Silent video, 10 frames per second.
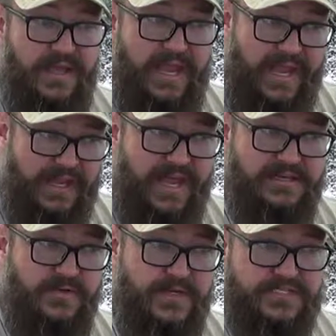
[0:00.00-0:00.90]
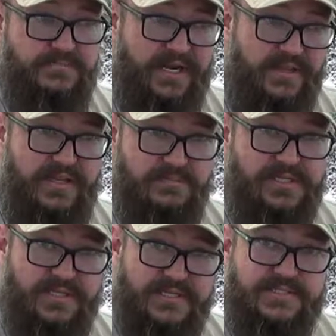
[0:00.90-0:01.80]
And I do expect them to
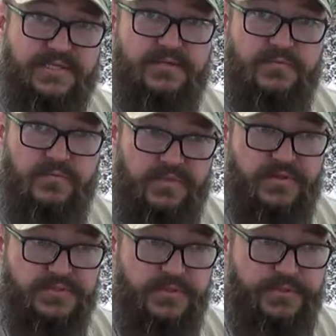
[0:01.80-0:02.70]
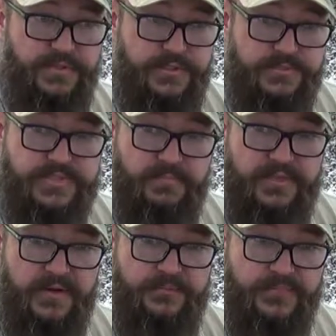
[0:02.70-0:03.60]
listen when they're told to do something.